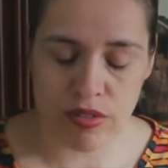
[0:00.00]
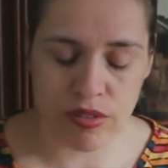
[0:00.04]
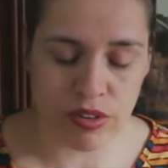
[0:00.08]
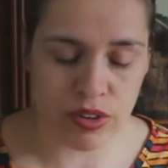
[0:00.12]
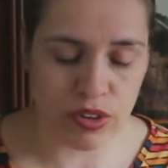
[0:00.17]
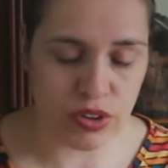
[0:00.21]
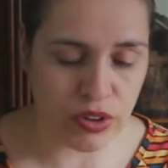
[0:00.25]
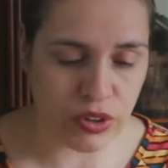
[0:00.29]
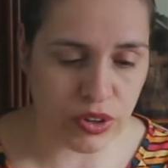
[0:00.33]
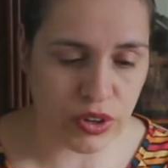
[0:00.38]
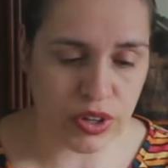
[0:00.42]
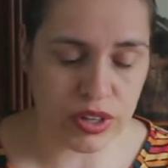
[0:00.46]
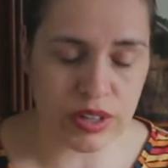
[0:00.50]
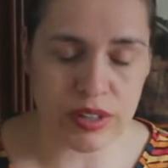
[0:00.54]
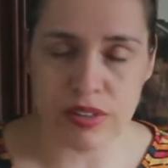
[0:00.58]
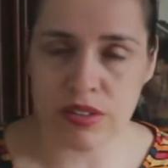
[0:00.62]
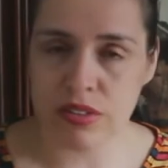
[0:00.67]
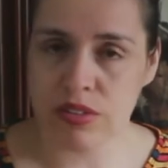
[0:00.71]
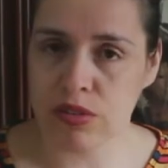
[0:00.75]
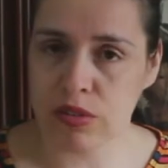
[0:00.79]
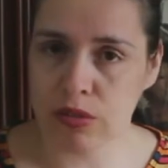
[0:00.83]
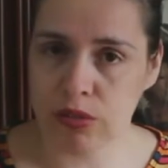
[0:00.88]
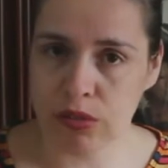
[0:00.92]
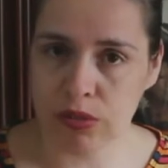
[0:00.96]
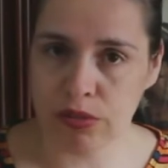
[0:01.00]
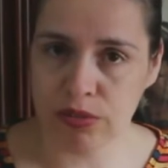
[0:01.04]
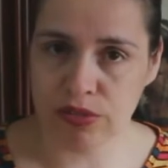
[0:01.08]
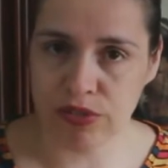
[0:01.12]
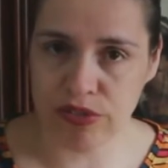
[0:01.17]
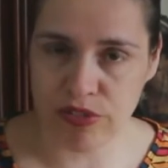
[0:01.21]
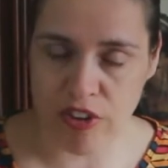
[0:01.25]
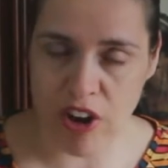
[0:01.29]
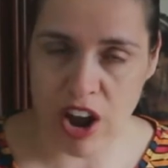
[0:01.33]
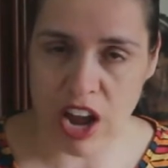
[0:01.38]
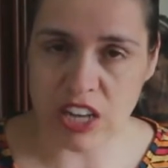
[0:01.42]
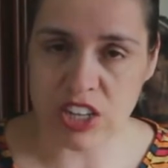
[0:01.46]
good, so
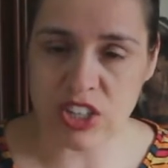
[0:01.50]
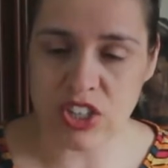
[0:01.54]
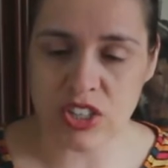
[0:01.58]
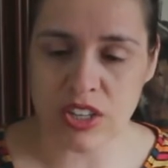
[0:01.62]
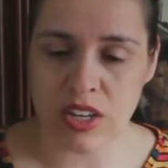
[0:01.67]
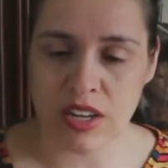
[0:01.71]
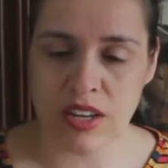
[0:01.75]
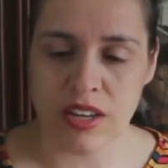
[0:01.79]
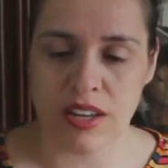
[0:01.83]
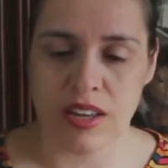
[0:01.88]
fresh.